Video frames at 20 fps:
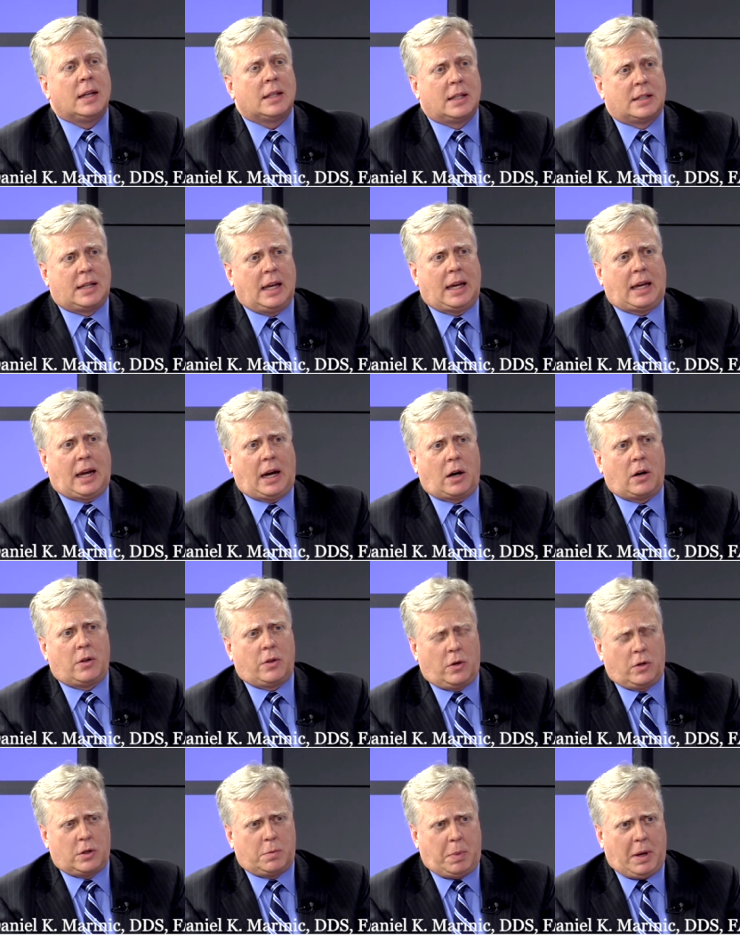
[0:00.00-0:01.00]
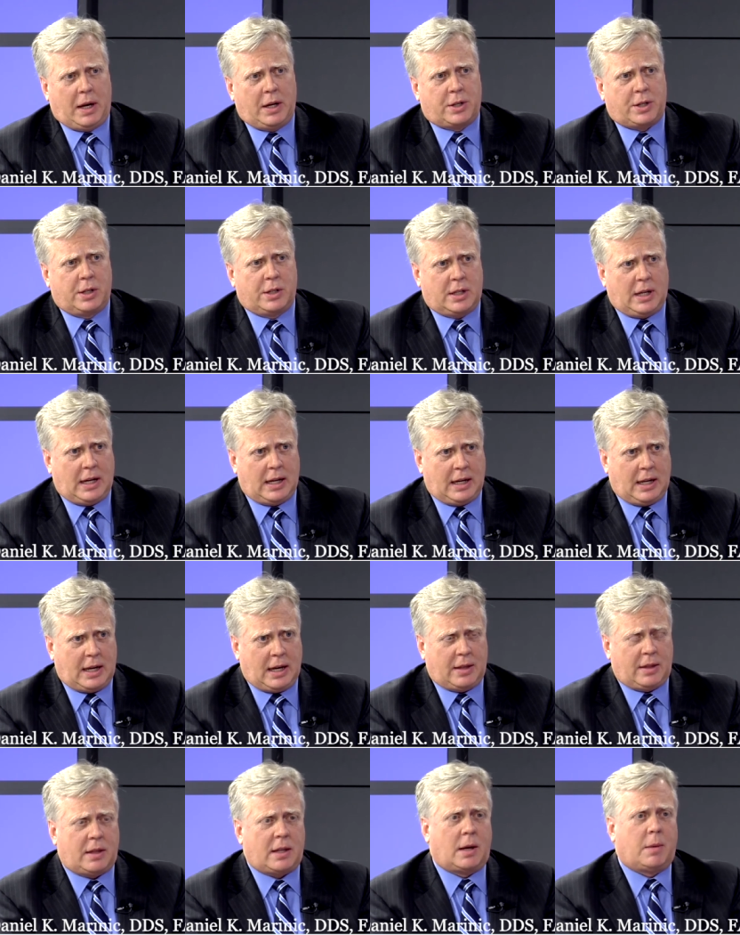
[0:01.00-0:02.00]
to take care of those patients and
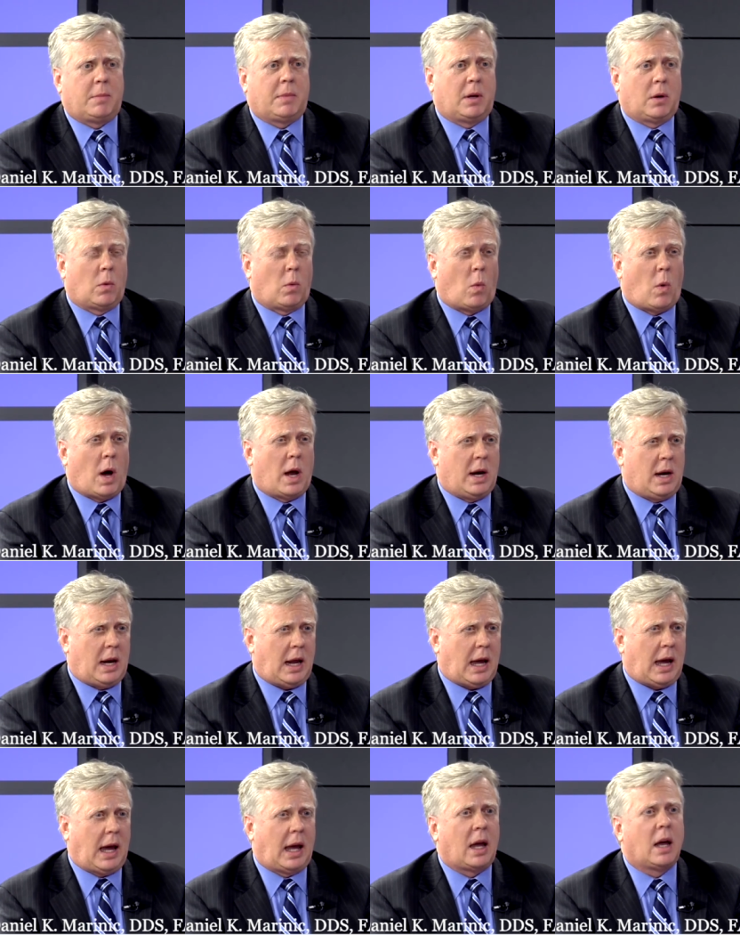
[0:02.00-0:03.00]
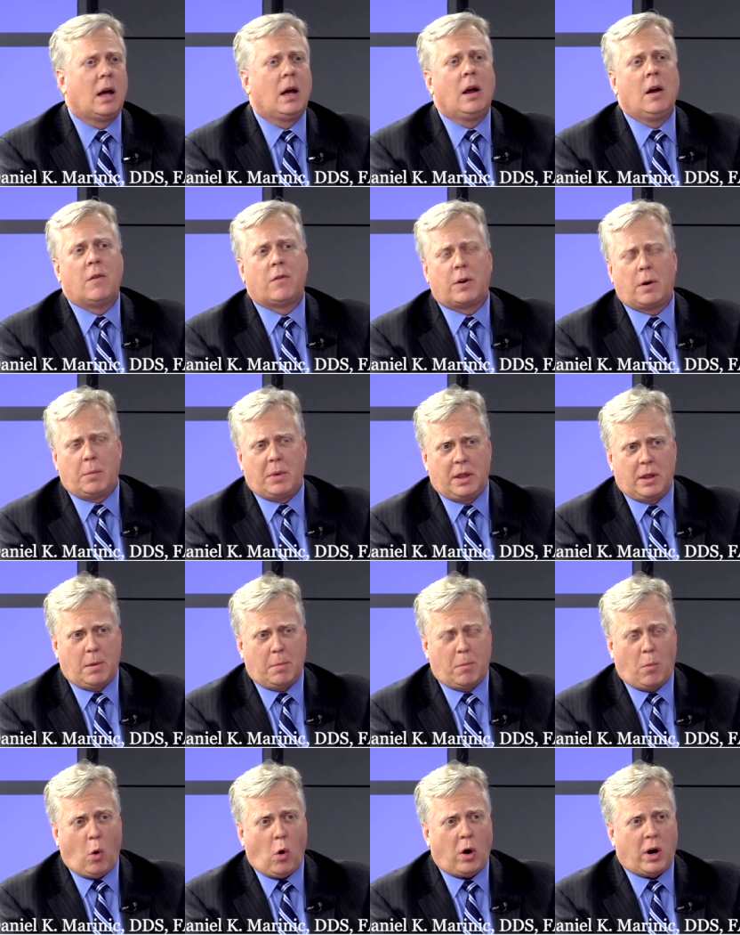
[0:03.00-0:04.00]
get them in one day from in the
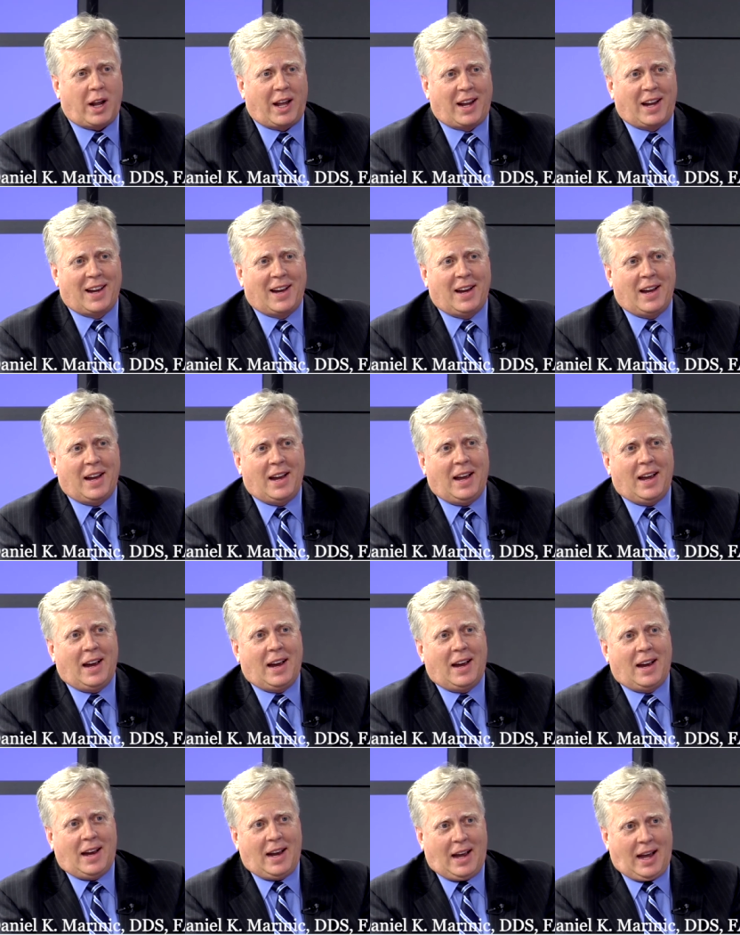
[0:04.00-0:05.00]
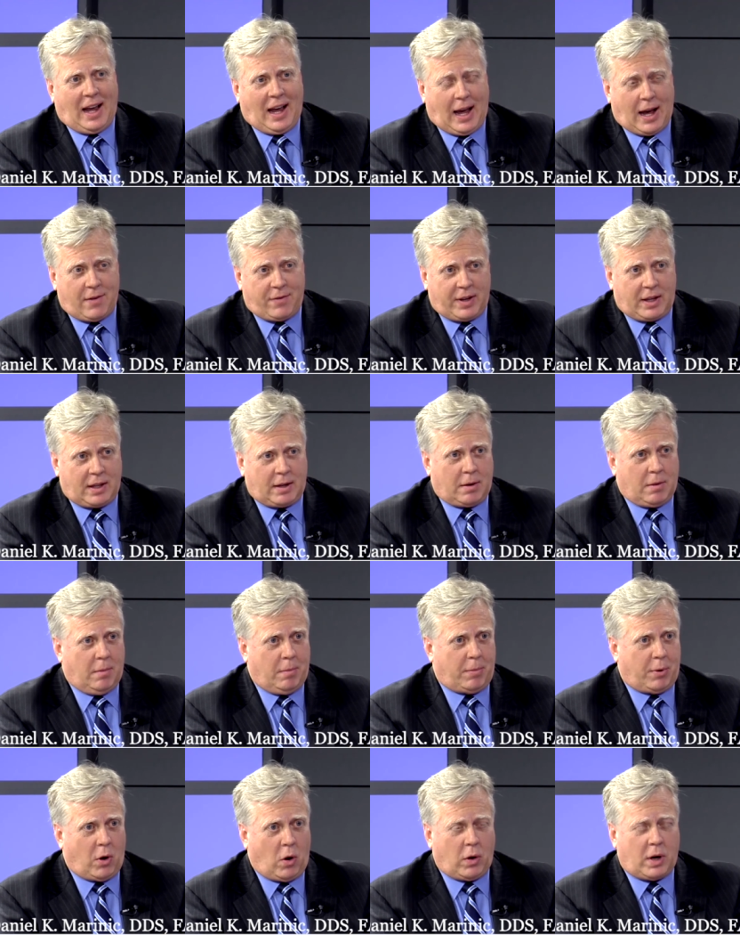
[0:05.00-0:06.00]
morning having
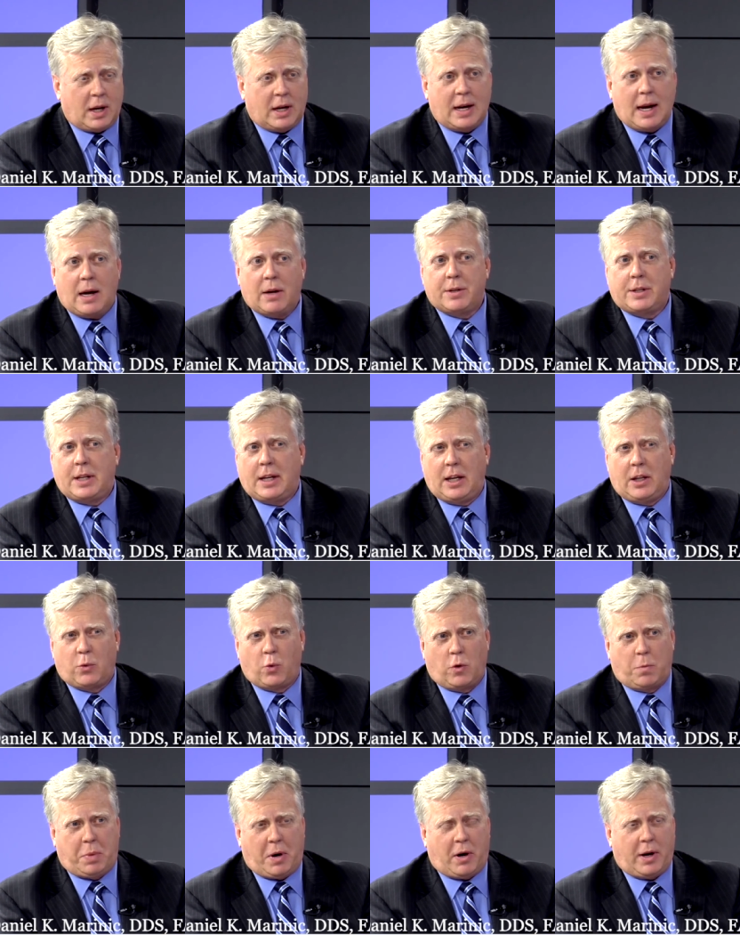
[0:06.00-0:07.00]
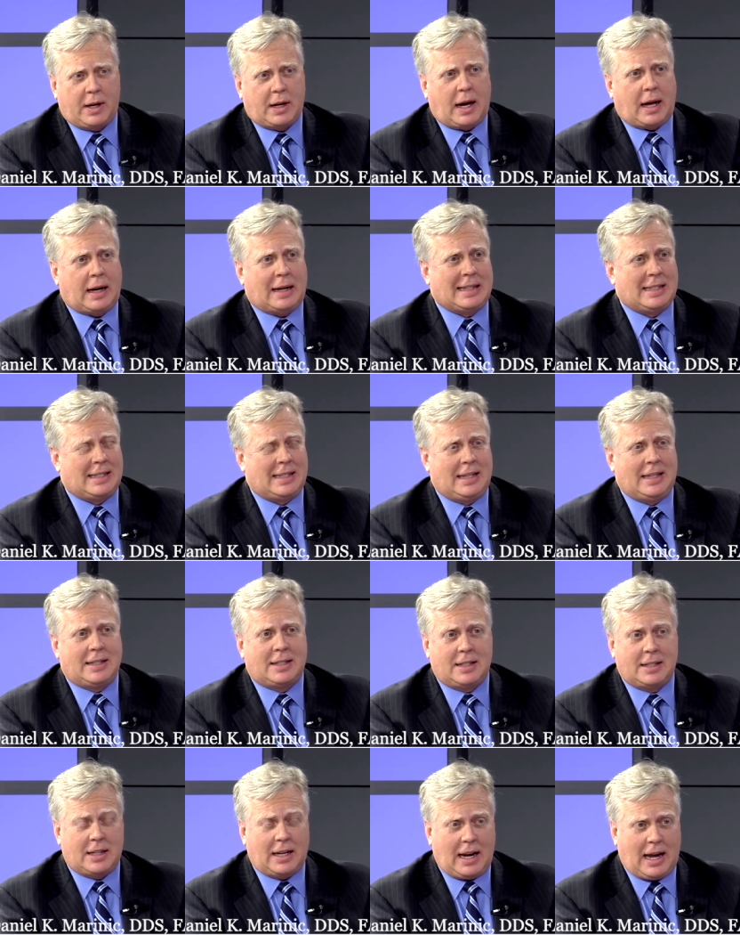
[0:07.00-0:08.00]
broken down teeth with periodontal
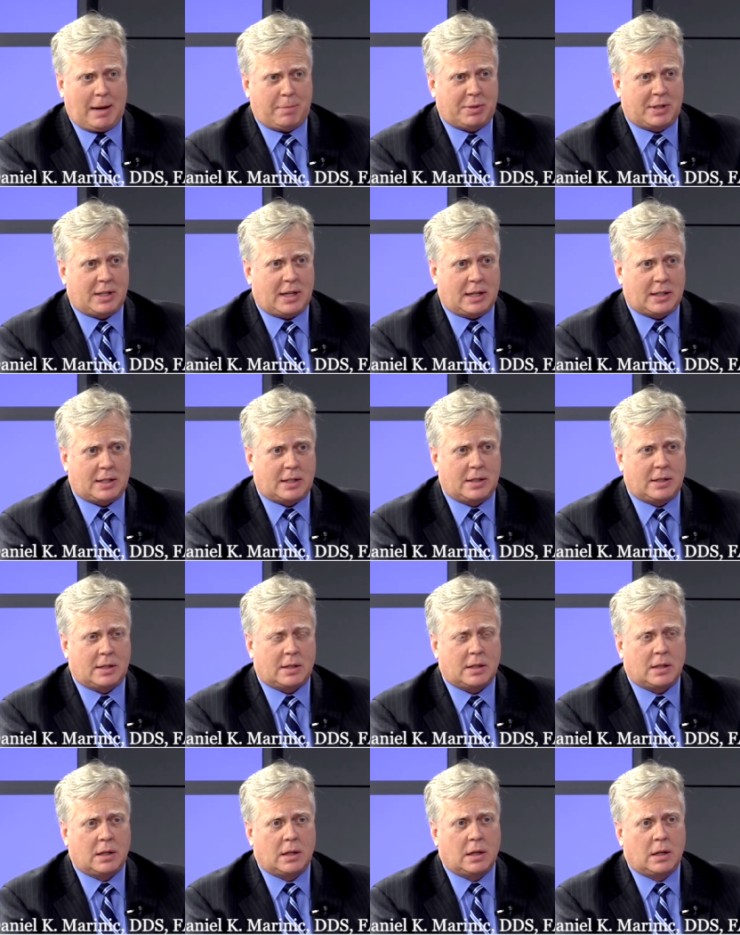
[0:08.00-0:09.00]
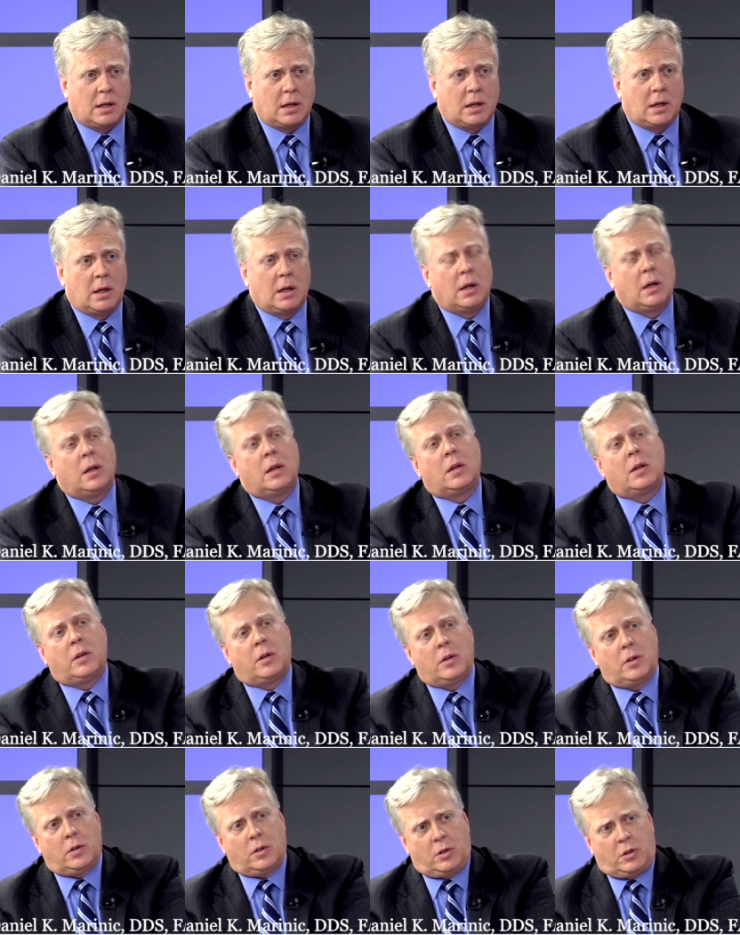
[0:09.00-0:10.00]
diseases and abscesses
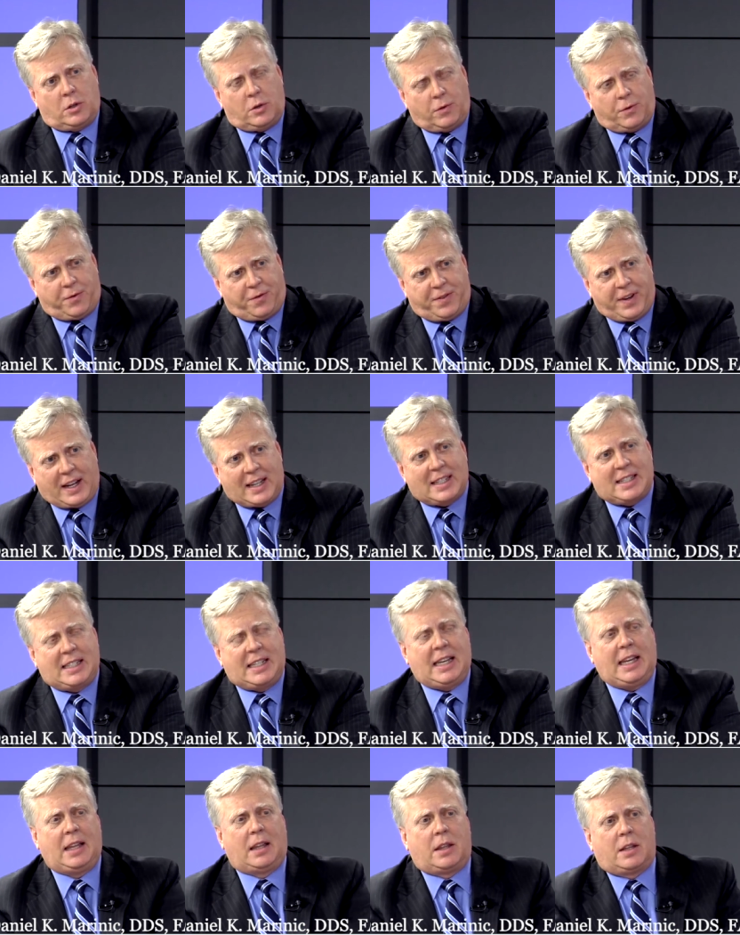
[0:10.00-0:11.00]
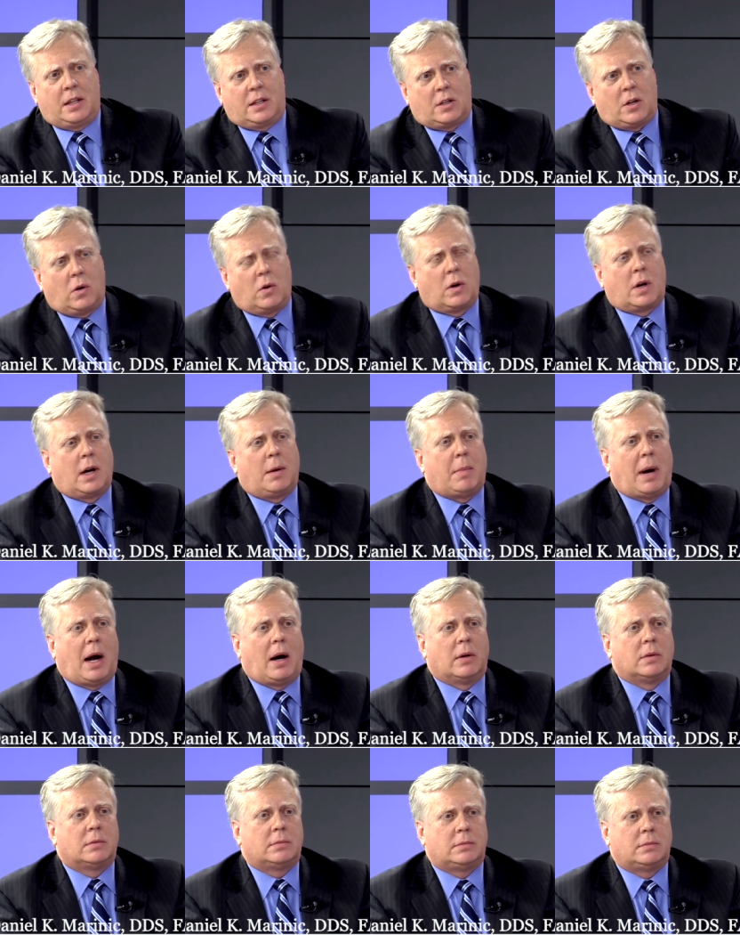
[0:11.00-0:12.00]
to fix teeth that don't come
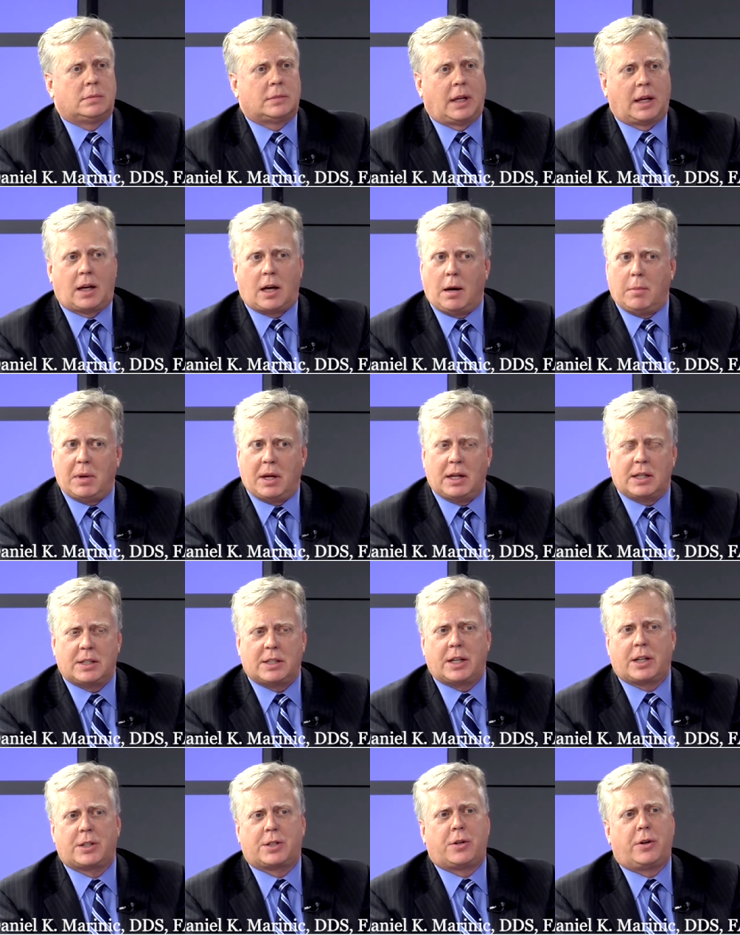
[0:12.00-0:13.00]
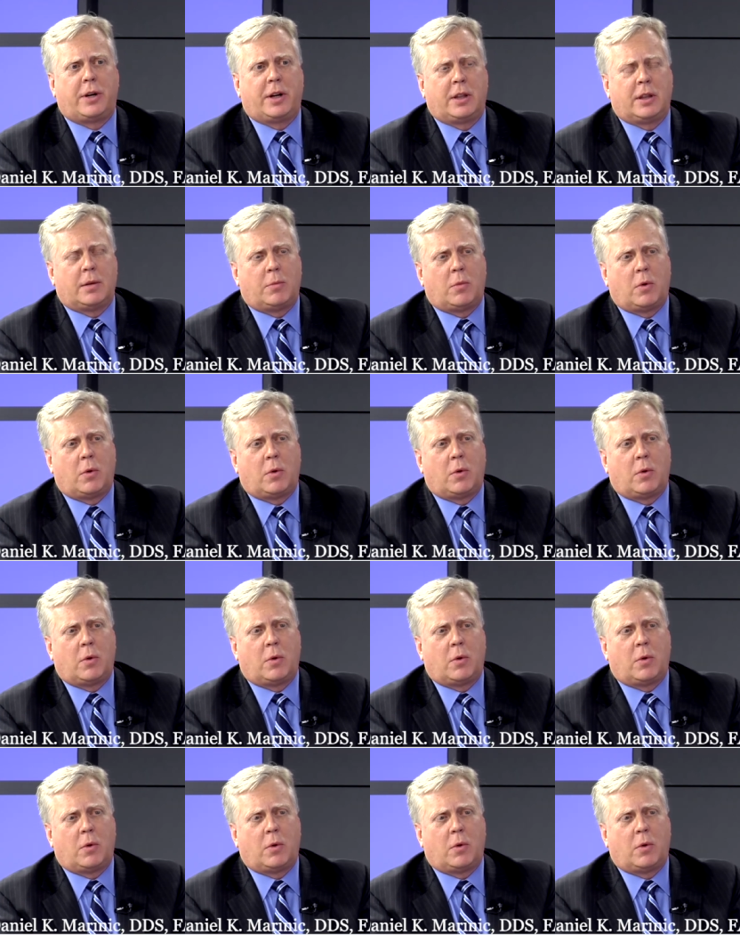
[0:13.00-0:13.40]
out. They come in at 6:30 in the